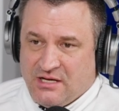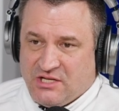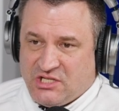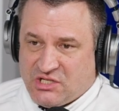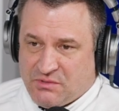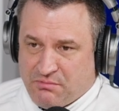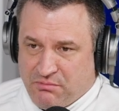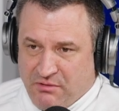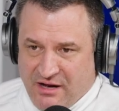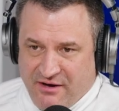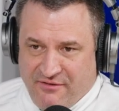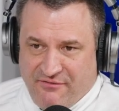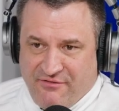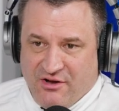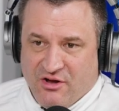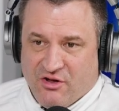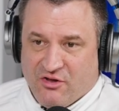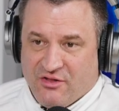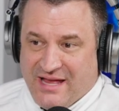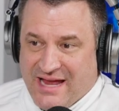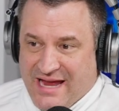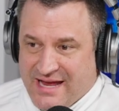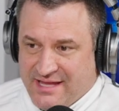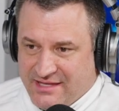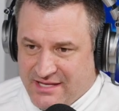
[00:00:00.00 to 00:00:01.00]

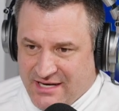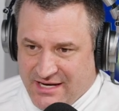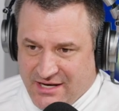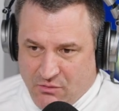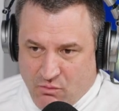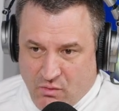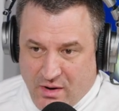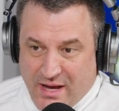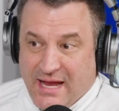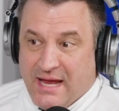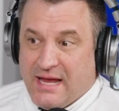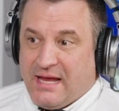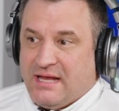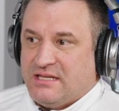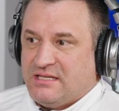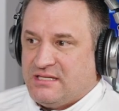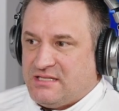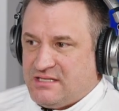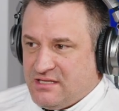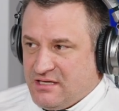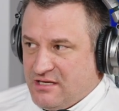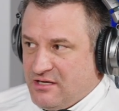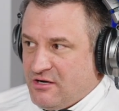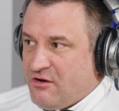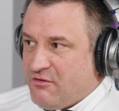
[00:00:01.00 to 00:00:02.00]
Springfield, Anthony
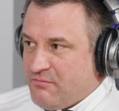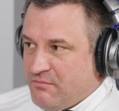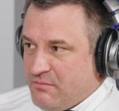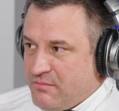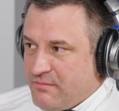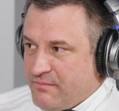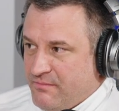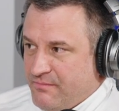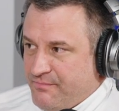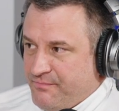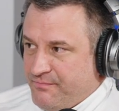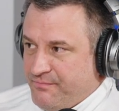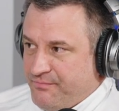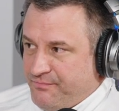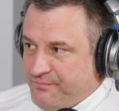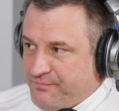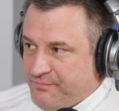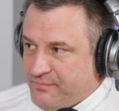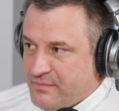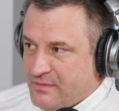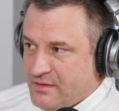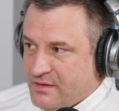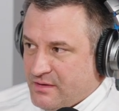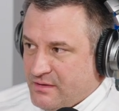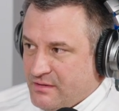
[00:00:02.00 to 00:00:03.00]
Waynes. They played Rocky
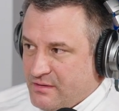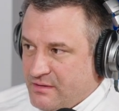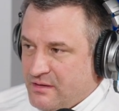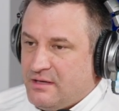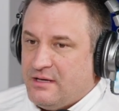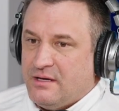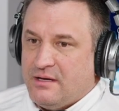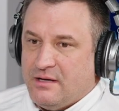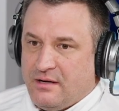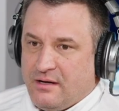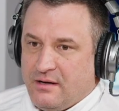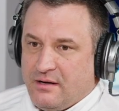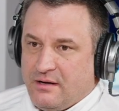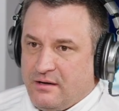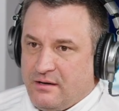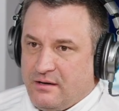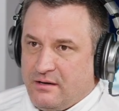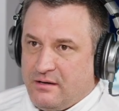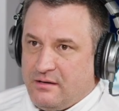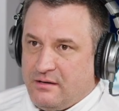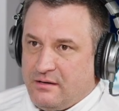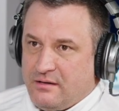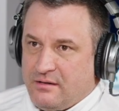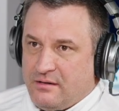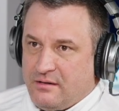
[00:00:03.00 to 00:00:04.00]
River Magnificat, I think,
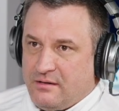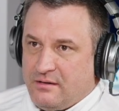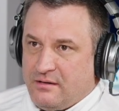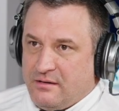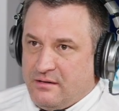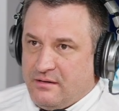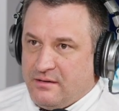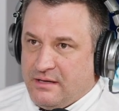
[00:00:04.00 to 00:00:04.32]
recently.